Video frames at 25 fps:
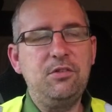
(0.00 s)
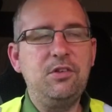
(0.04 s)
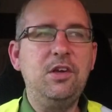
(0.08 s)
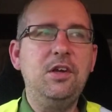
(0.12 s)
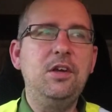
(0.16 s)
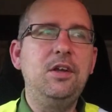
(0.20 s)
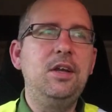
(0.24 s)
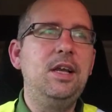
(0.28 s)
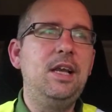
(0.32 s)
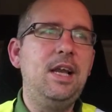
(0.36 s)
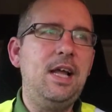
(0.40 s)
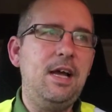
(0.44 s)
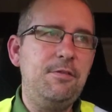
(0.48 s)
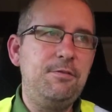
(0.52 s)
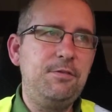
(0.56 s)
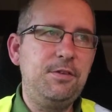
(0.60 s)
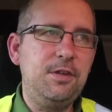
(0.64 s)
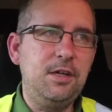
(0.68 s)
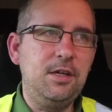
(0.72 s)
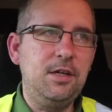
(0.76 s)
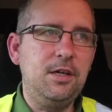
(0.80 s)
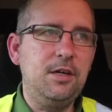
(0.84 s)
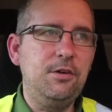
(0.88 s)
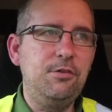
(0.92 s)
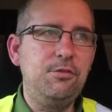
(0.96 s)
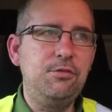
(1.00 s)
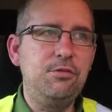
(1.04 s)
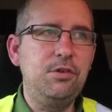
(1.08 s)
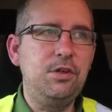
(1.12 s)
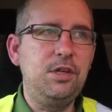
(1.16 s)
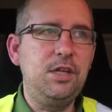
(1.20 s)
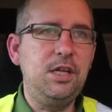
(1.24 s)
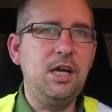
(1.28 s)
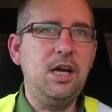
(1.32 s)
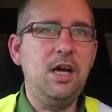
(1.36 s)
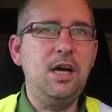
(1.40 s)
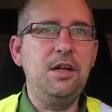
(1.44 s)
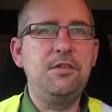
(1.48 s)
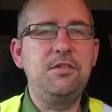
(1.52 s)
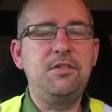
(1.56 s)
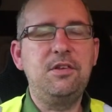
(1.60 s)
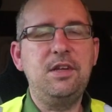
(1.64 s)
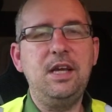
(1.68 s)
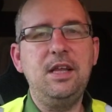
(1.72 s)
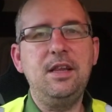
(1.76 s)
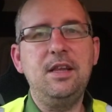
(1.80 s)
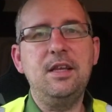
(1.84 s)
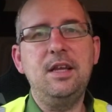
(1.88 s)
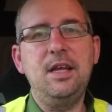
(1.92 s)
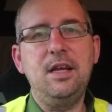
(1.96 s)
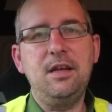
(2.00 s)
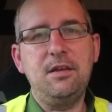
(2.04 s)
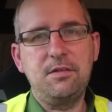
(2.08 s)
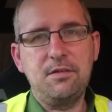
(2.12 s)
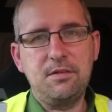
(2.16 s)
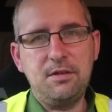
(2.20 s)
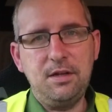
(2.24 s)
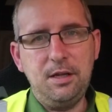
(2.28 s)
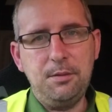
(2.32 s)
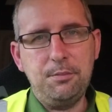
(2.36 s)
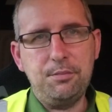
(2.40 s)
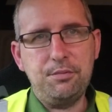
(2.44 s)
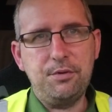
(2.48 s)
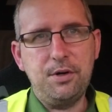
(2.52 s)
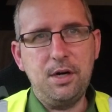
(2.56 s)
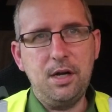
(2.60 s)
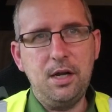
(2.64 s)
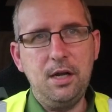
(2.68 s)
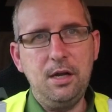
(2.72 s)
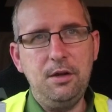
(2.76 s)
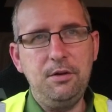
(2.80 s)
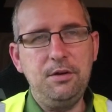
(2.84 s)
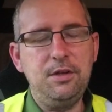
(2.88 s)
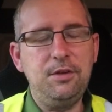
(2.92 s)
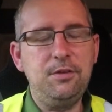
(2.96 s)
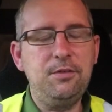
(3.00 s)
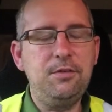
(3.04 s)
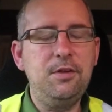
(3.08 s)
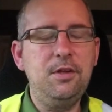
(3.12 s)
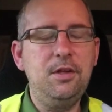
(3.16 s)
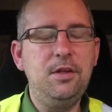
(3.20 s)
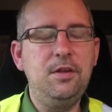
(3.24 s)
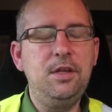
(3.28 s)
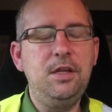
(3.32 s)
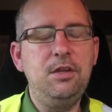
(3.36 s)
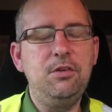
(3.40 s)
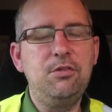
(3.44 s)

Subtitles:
turn left in 100 yards, take the next slip road. The